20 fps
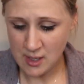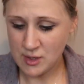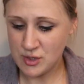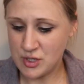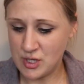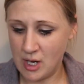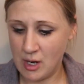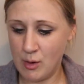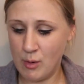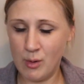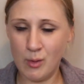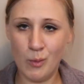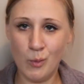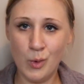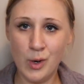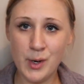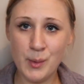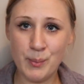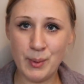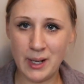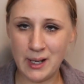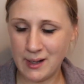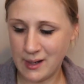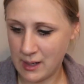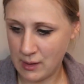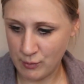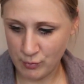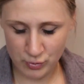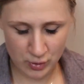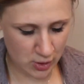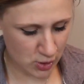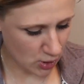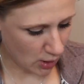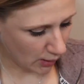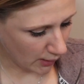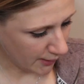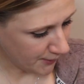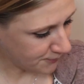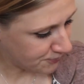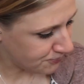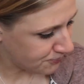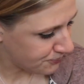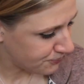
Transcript: so what a bargain for a dollar